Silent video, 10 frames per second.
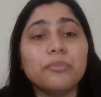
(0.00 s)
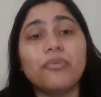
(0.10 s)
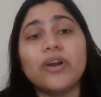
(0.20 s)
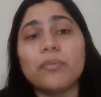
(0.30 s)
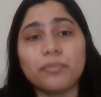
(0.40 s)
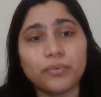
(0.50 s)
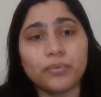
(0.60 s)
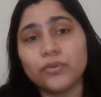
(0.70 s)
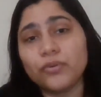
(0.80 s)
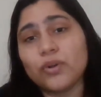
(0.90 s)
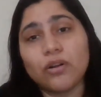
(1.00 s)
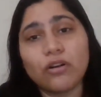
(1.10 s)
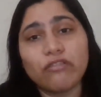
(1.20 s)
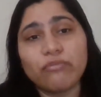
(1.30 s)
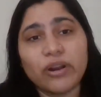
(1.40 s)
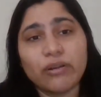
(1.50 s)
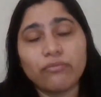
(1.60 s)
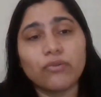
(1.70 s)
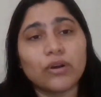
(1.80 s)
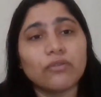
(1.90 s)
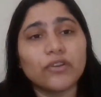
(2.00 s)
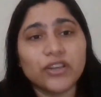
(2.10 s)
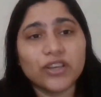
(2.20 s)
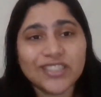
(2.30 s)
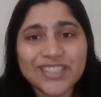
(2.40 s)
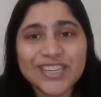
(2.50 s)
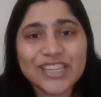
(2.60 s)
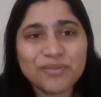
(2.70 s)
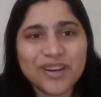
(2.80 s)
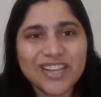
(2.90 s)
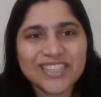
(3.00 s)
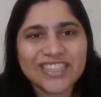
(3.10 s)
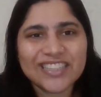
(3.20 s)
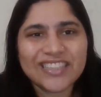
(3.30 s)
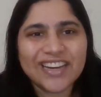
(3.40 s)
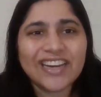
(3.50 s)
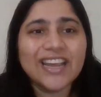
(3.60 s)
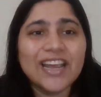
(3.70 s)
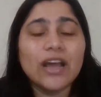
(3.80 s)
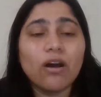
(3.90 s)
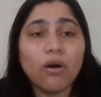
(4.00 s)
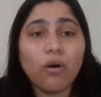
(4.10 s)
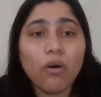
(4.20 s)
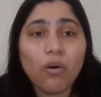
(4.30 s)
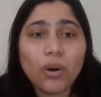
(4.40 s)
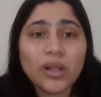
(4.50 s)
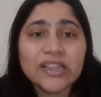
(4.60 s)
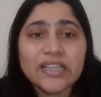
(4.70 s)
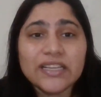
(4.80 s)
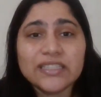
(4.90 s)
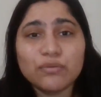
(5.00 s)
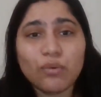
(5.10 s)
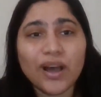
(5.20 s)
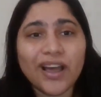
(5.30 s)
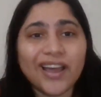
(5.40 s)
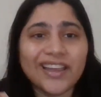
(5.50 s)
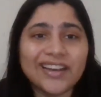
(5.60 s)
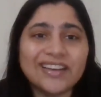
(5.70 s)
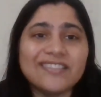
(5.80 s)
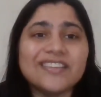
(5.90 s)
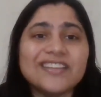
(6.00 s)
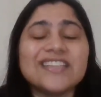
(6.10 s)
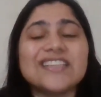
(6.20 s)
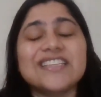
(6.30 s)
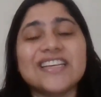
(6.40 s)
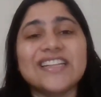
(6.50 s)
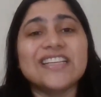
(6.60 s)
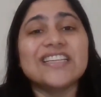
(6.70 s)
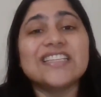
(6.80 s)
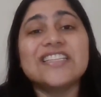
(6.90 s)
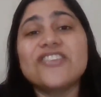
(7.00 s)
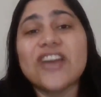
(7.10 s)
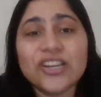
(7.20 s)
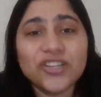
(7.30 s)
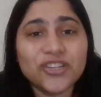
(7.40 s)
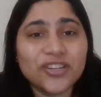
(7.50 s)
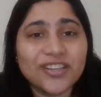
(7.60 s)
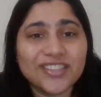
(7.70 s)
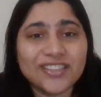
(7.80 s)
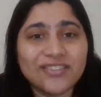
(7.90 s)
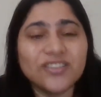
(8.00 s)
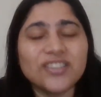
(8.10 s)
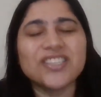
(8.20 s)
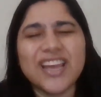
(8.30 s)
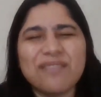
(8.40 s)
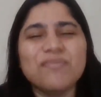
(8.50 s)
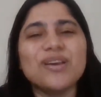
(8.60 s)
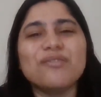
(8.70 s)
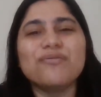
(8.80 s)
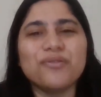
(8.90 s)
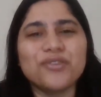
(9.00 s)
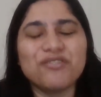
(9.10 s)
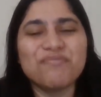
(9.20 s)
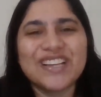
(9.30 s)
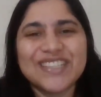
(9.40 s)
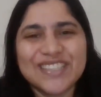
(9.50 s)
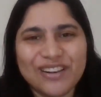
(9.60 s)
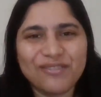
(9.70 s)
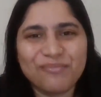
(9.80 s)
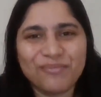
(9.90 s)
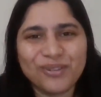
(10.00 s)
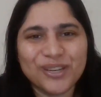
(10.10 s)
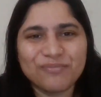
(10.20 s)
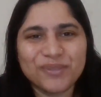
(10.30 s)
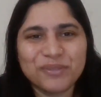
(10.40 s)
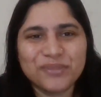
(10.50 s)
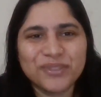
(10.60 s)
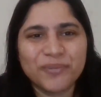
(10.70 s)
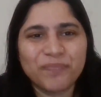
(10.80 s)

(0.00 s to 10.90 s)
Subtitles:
do a lot of prep work for your stage presence, right? All this while resisting the distractions which can be afforded by self-employed people,